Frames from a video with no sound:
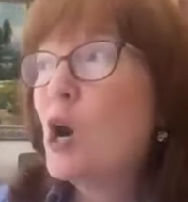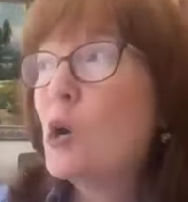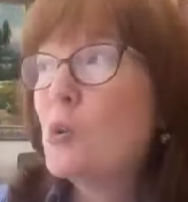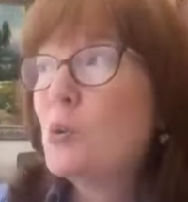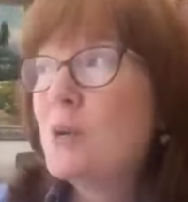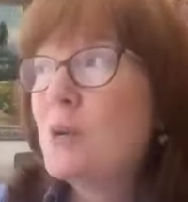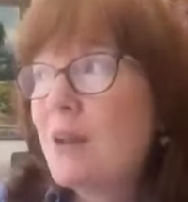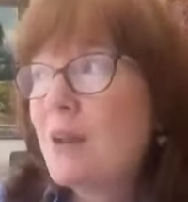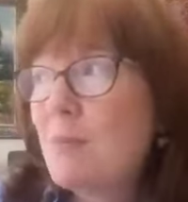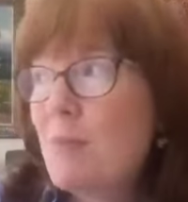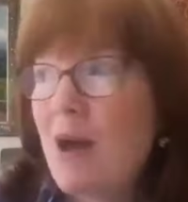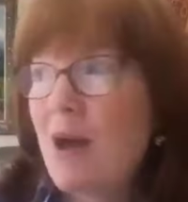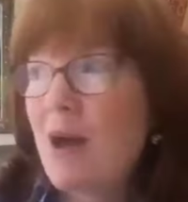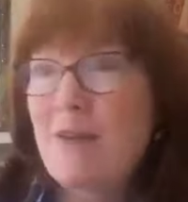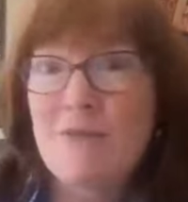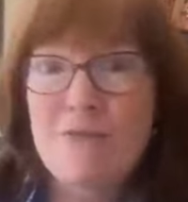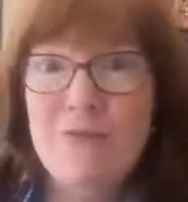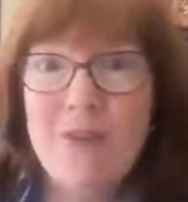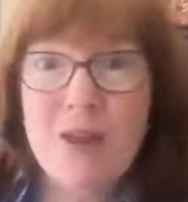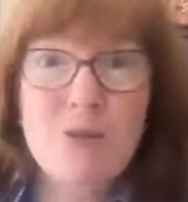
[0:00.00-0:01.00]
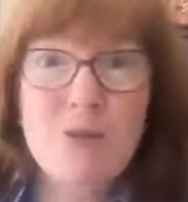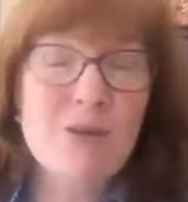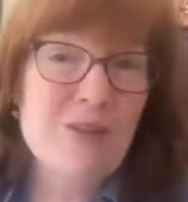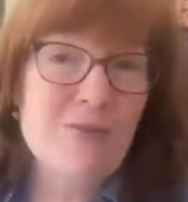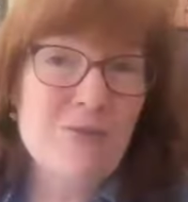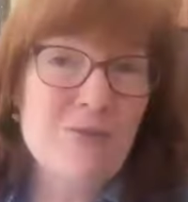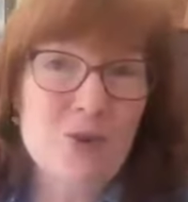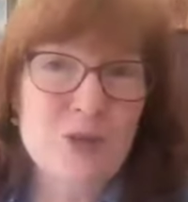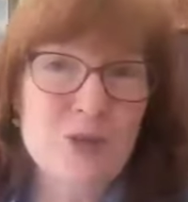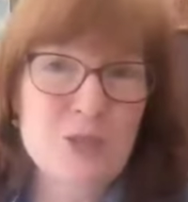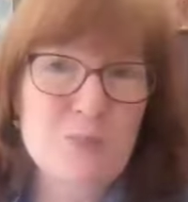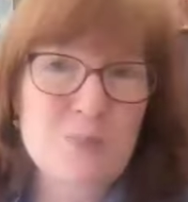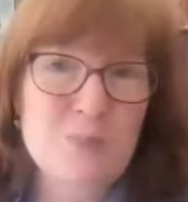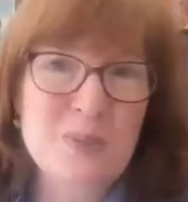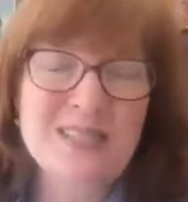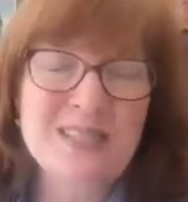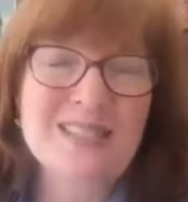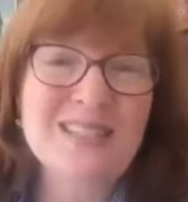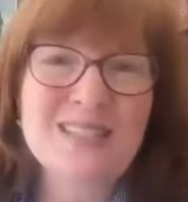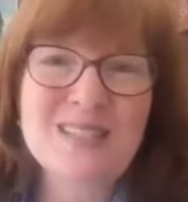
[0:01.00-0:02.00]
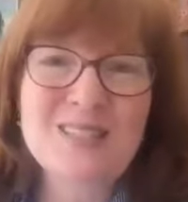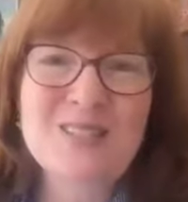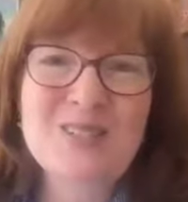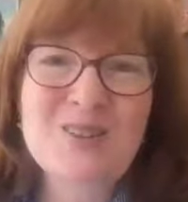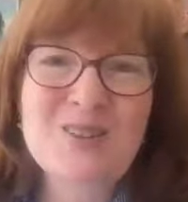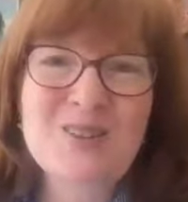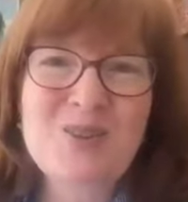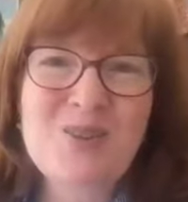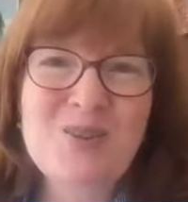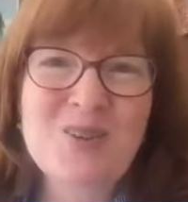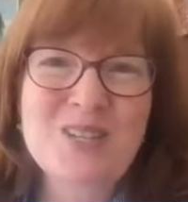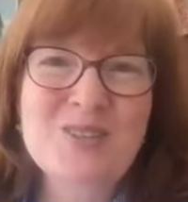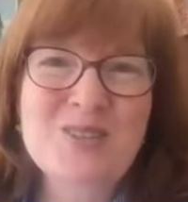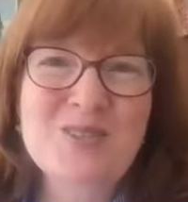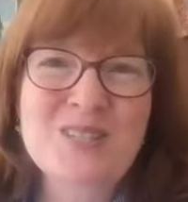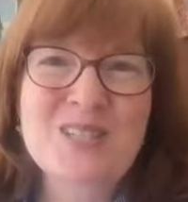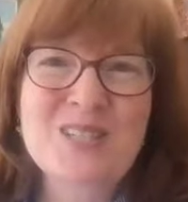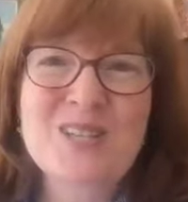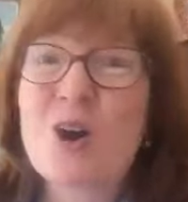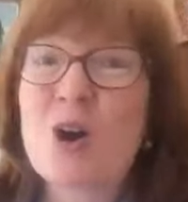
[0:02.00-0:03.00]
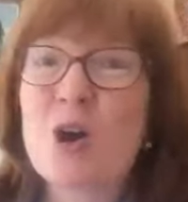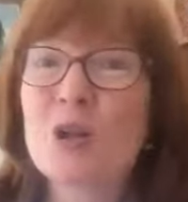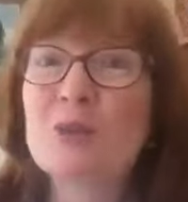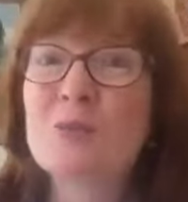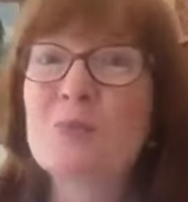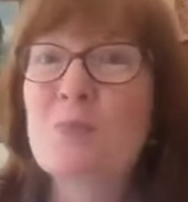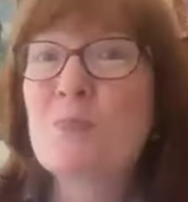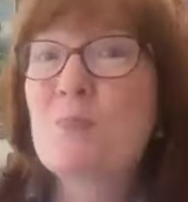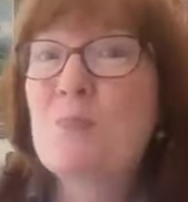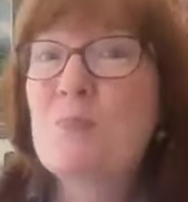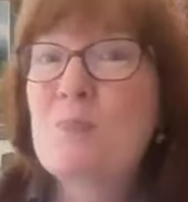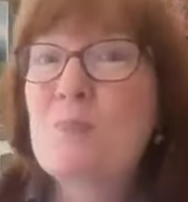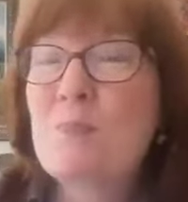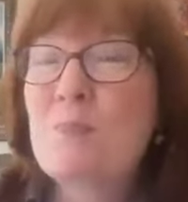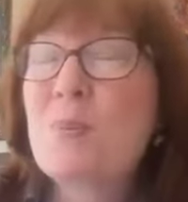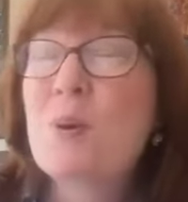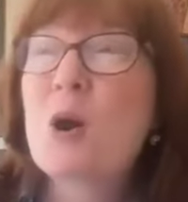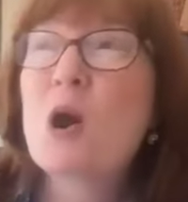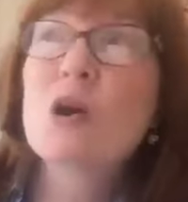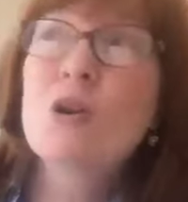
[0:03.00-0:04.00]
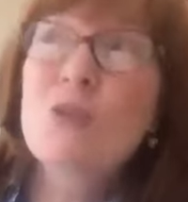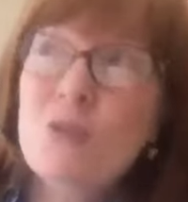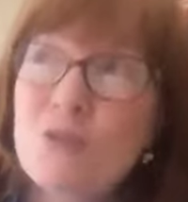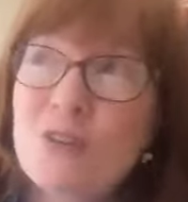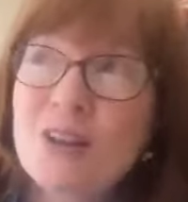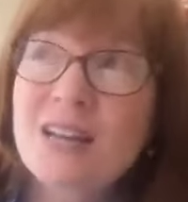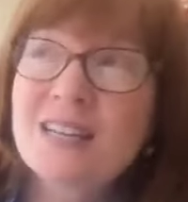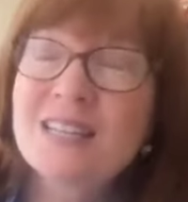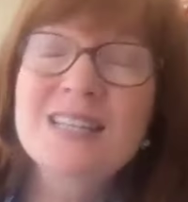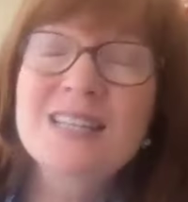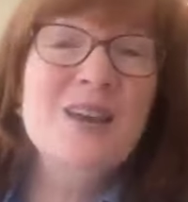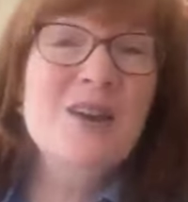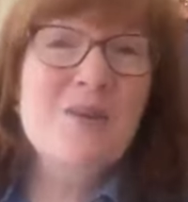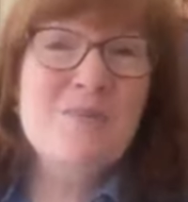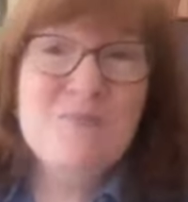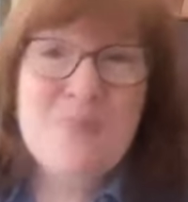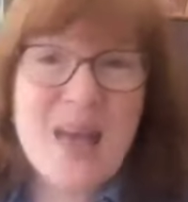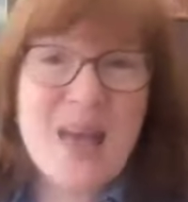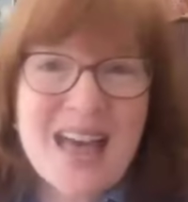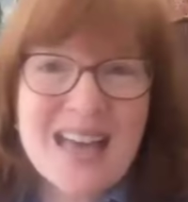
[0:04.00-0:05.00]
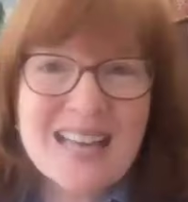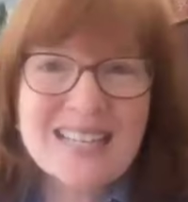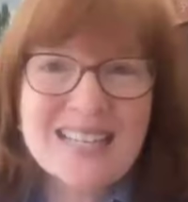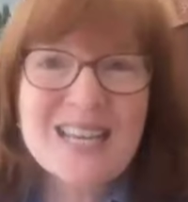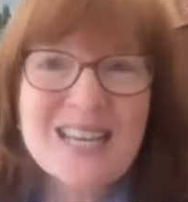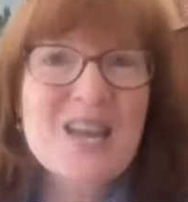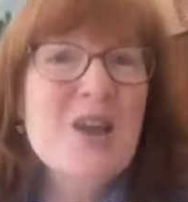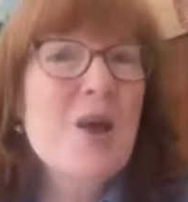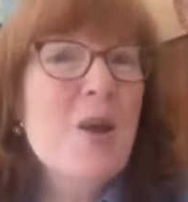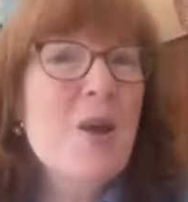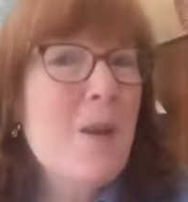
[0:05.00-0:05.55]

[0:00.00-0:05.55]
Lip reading: owning my very first business, which was called Perfect Pet